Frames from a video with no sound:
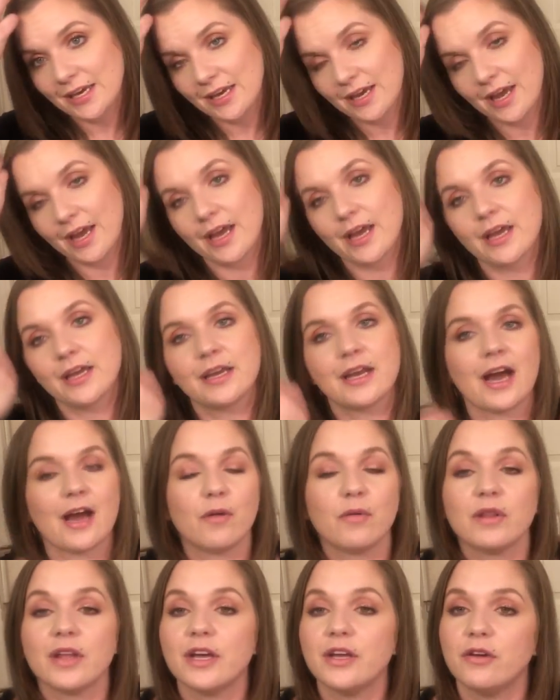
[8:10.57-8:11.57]
and I
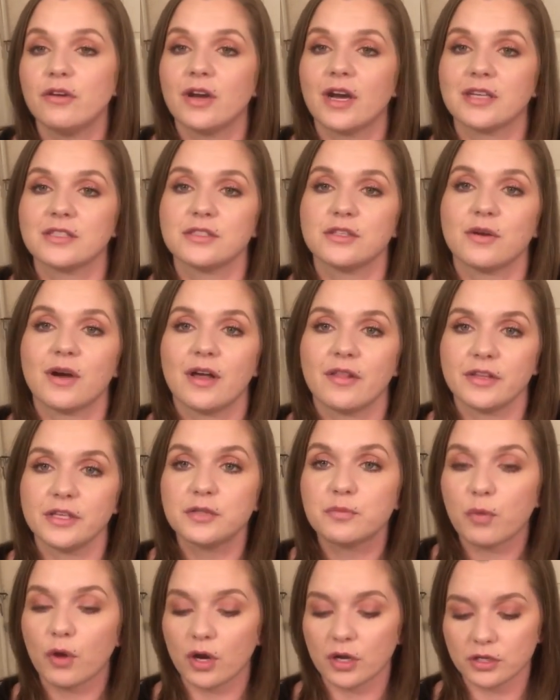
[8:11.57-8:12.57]
will let you guys know how
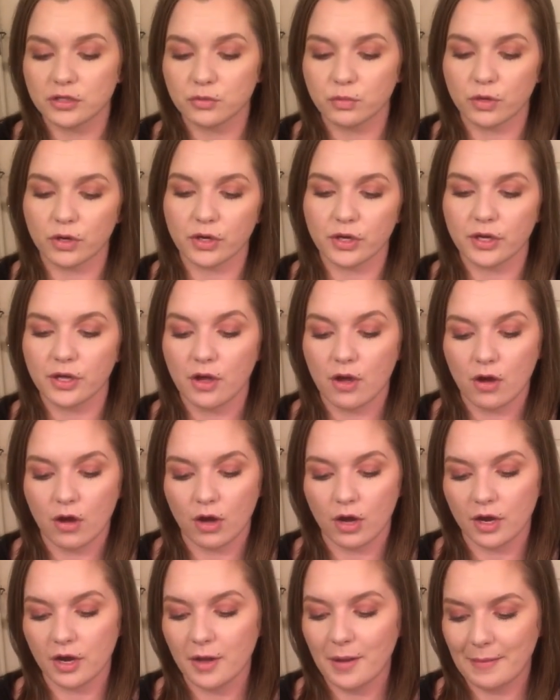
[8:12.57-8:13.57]
these products work
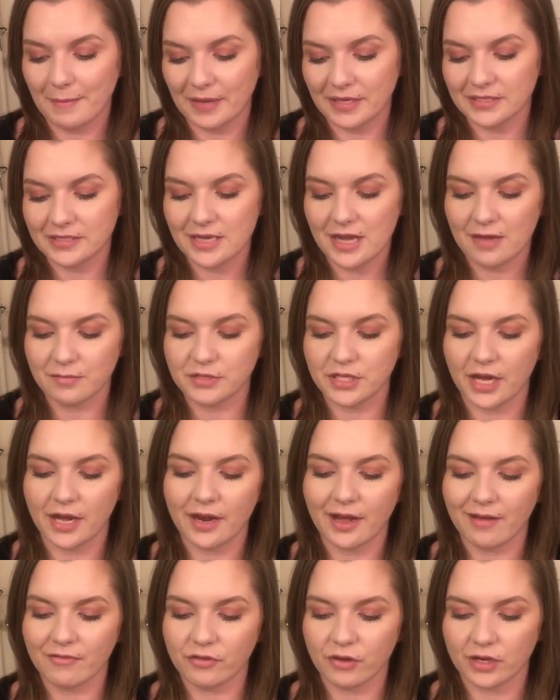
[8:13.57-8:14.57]
on my Snapchat
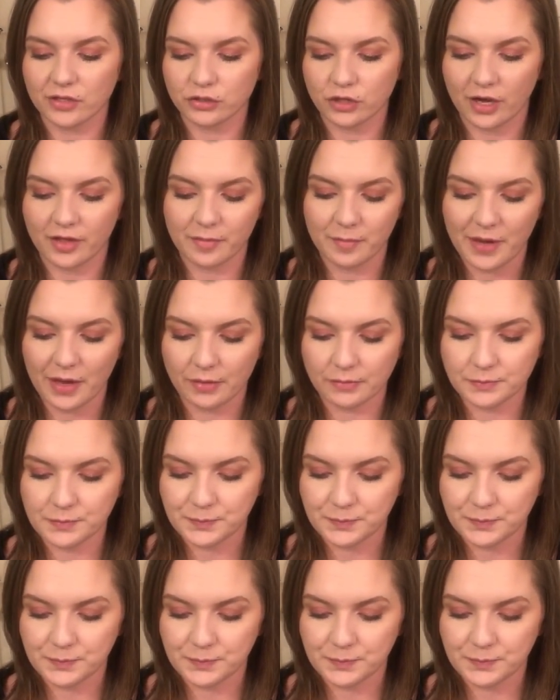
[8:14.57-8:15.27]
after I try them out.